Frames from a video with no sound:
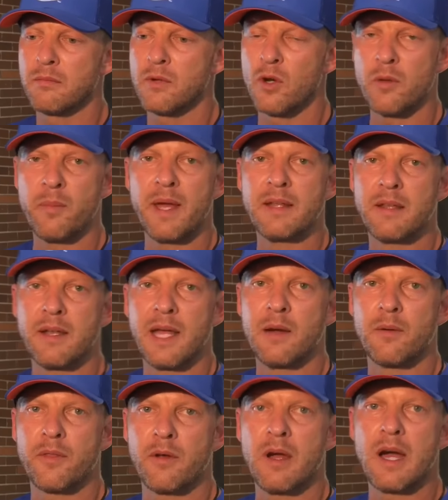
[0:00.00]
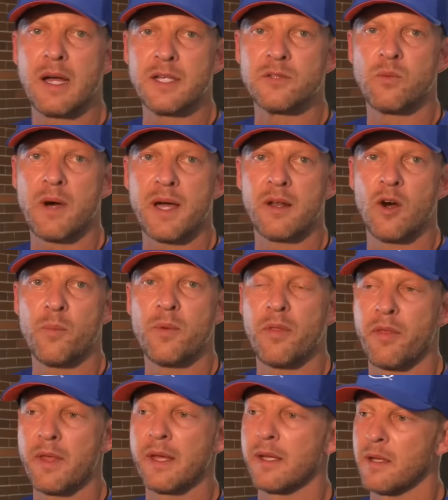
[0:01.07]
go to bed tonight with their eyes wide open,
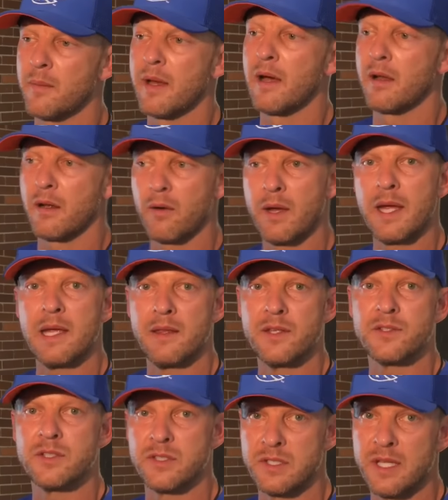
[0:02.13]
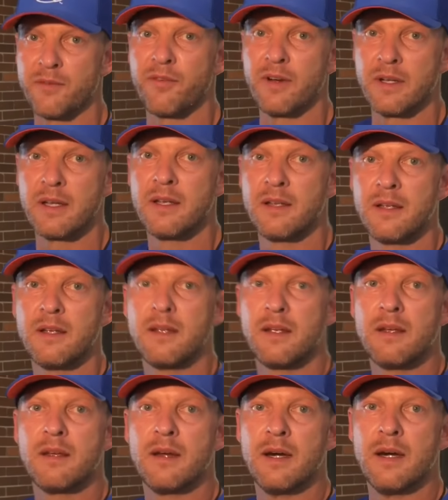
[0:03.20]
thinking about, okay, this is different.
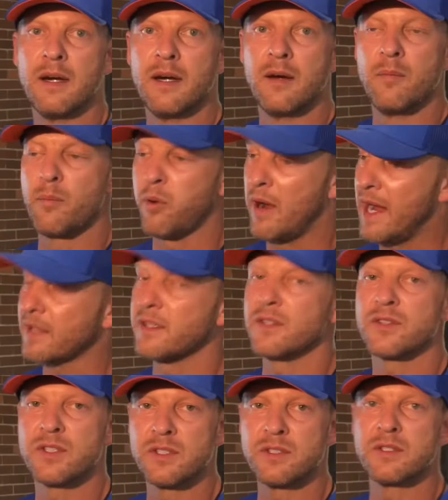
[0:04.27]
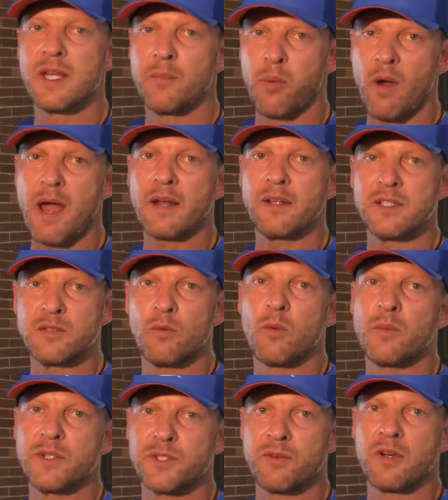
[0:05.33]
Um, practices and practice
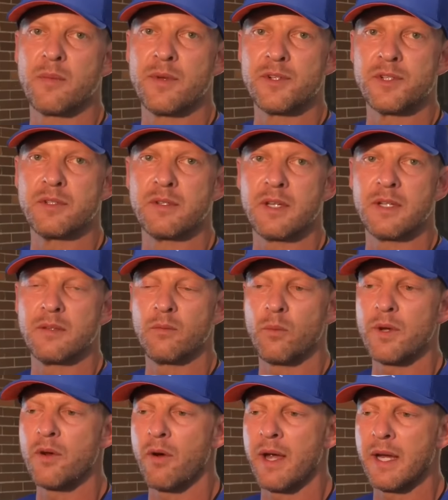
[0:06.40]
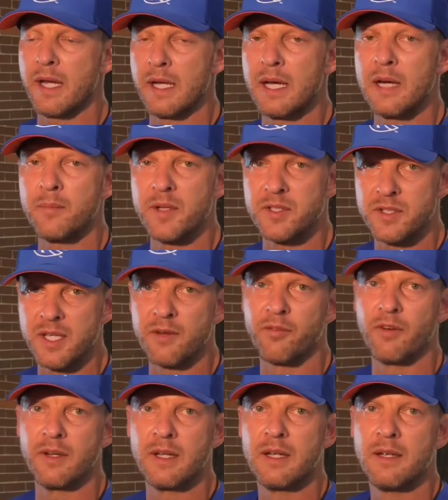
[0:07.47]
when we scrimmage and, and we crank it up, it's
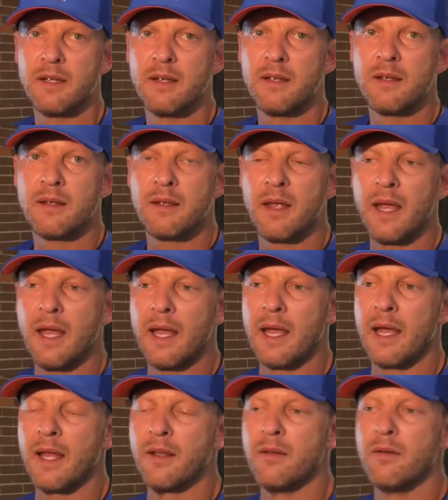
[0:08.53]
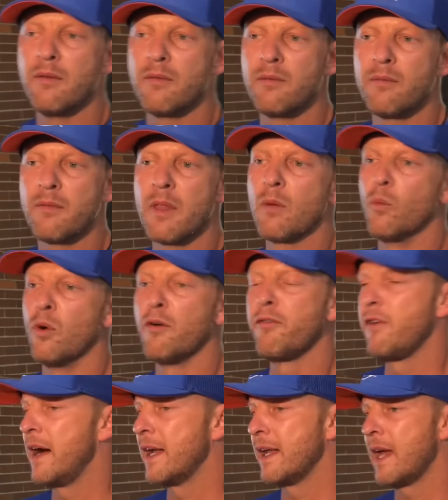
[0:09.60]
different. And we'll
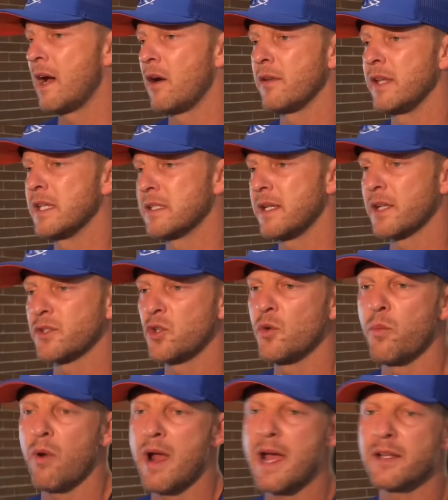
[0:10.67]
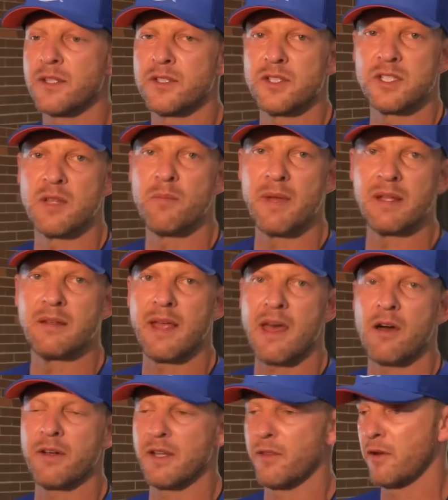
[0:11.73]
find out in these next two practices the
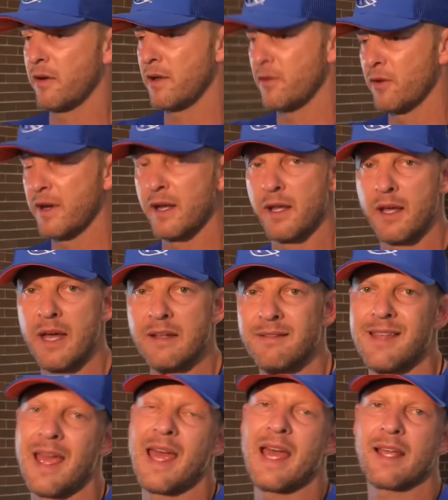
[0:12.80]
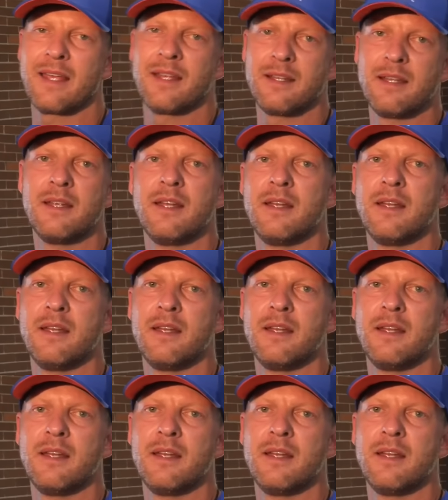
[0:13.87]
mentality. They're either going to attack it